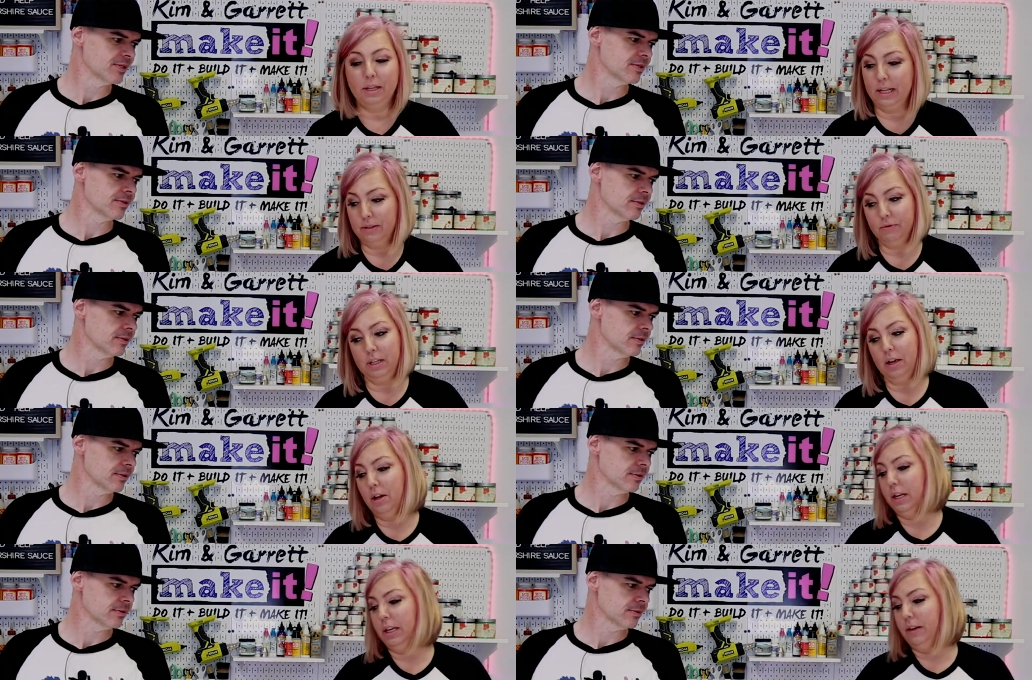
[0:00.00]
Speaker 1: and that's really all
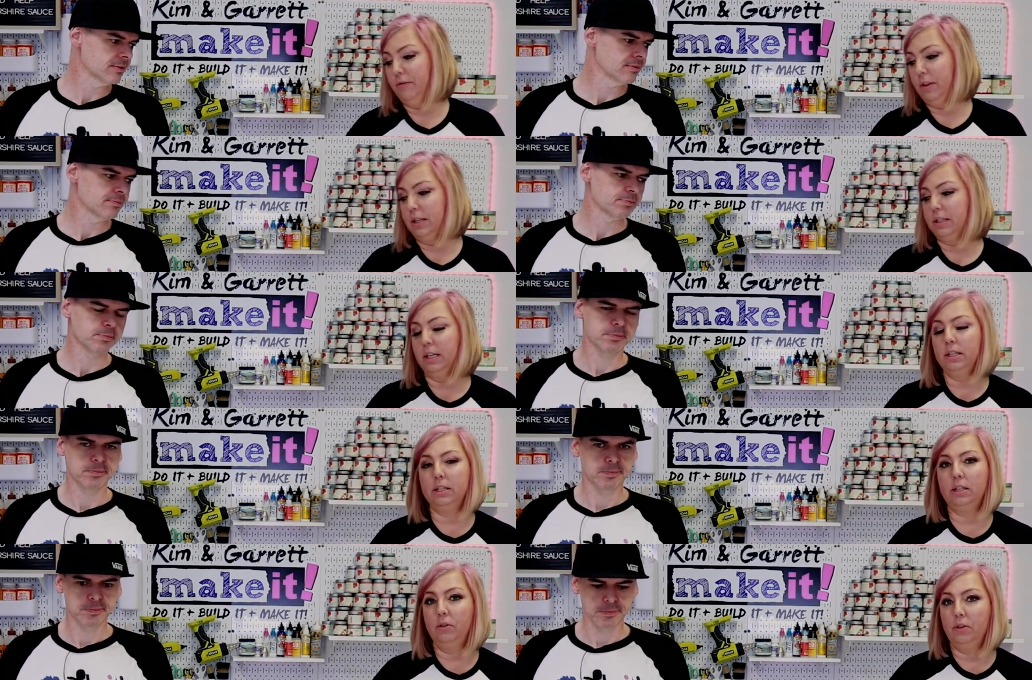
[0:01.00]
you need for this because it's
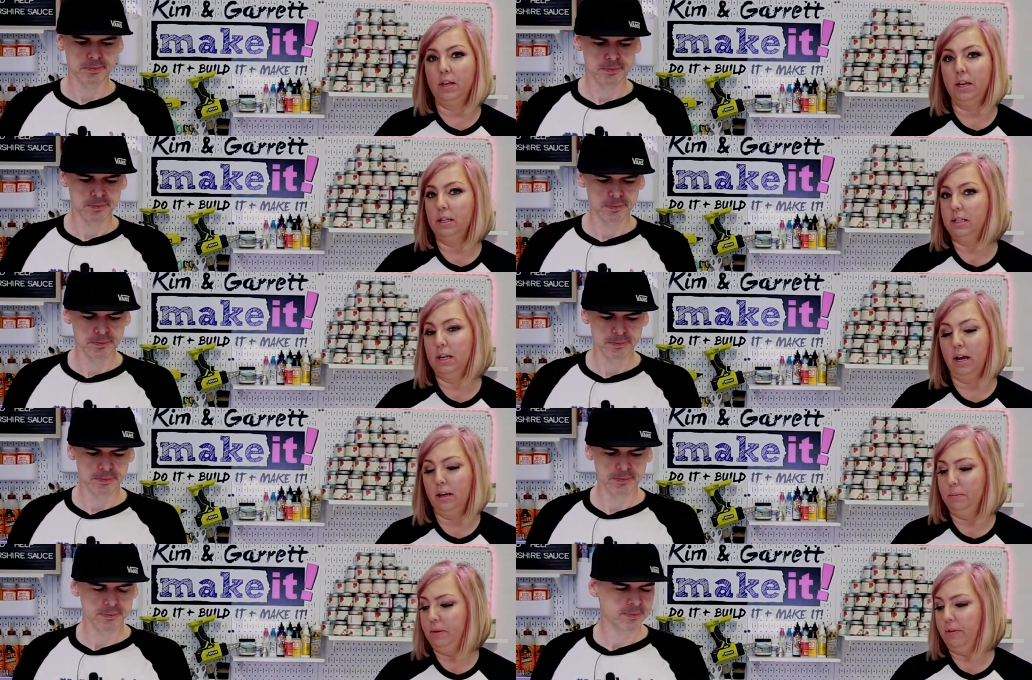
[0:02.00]
so thin. It's not
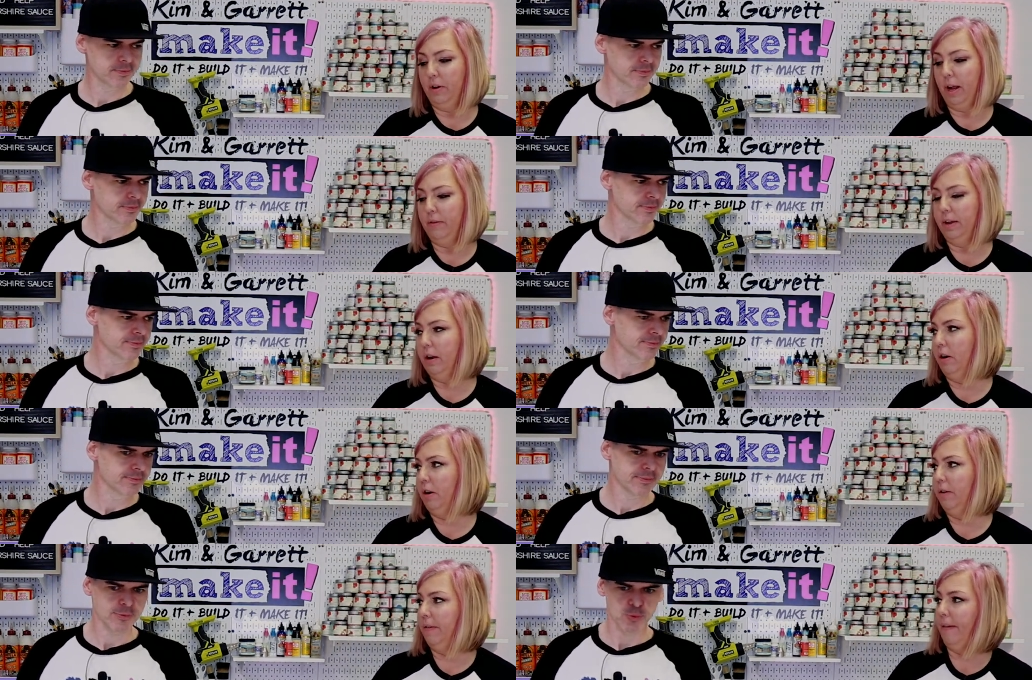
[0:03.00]
going to be very heavy at
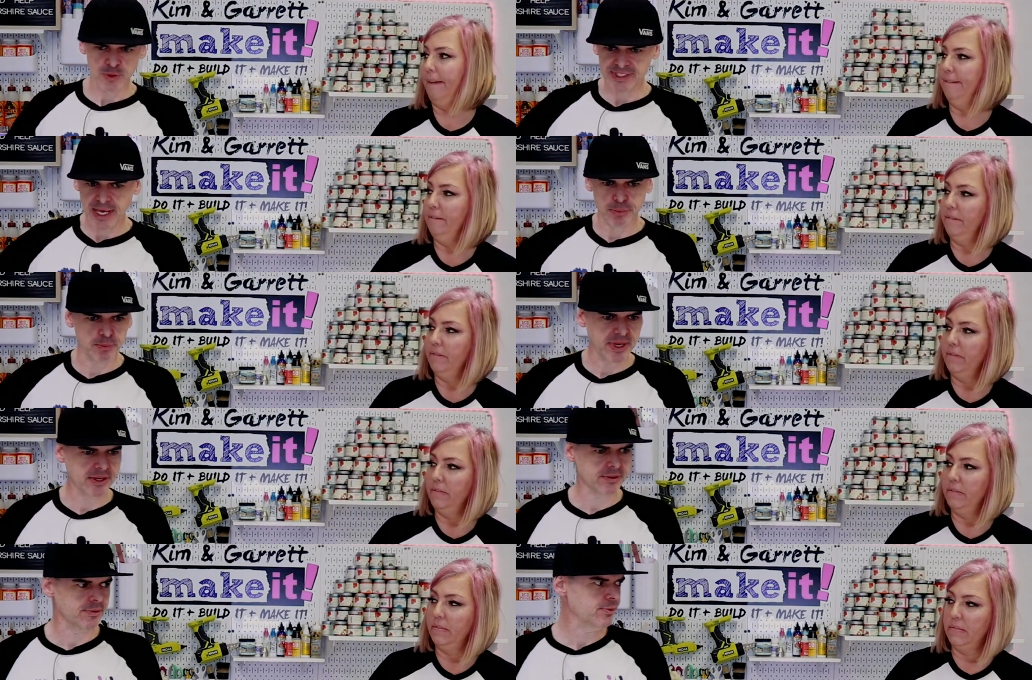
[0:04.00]
all.
Speaker 2: We'll tap them
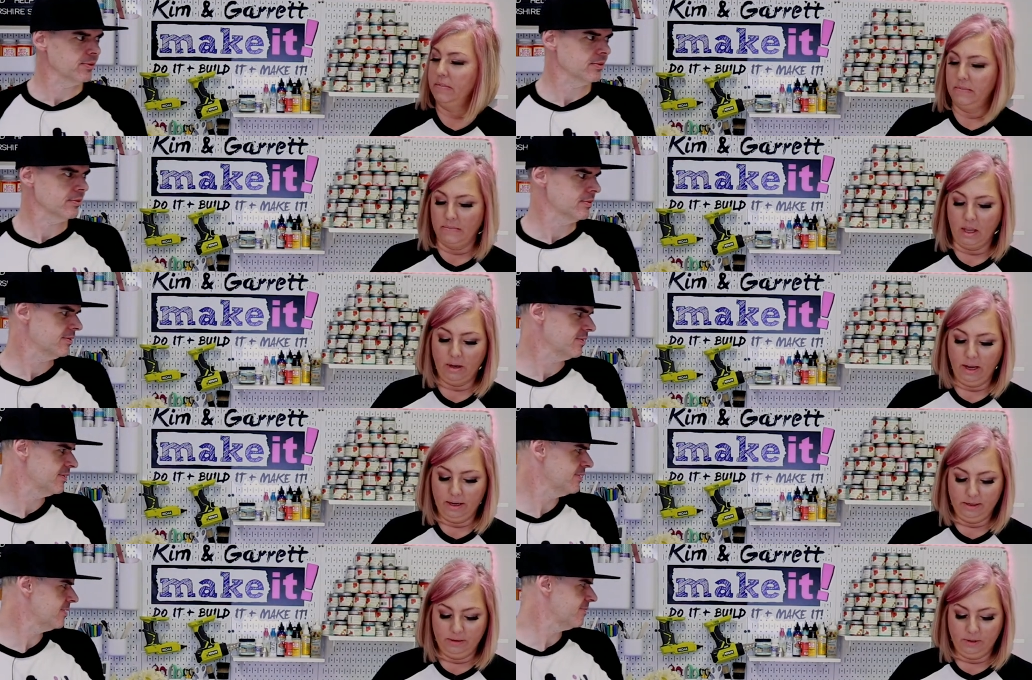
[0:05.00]
back through.
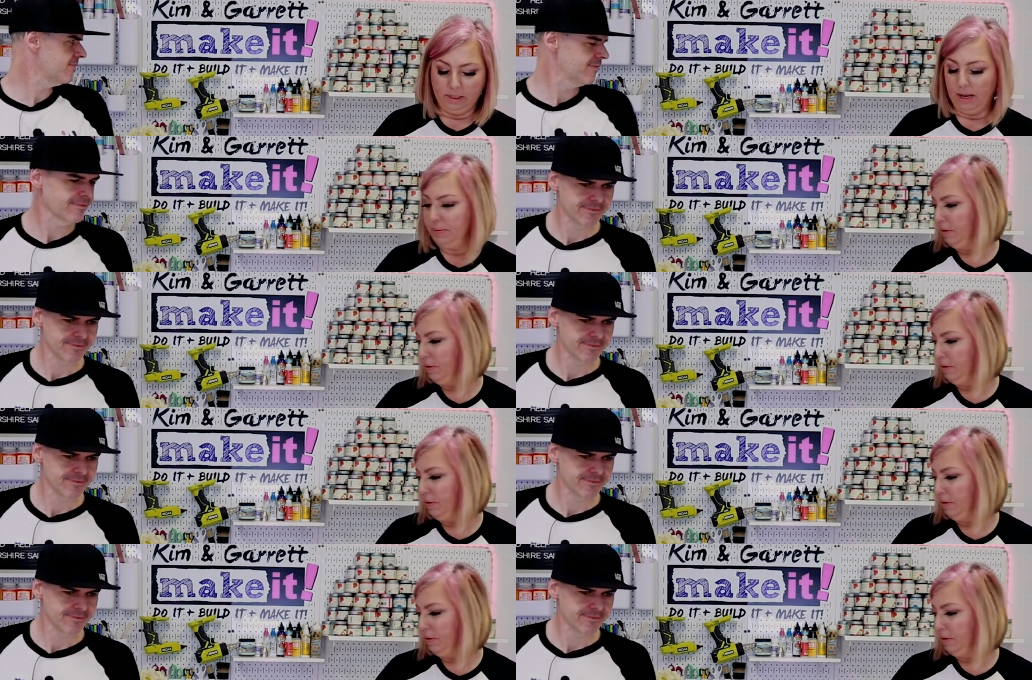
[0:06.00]
Speaker 1: Okay, you want to tap it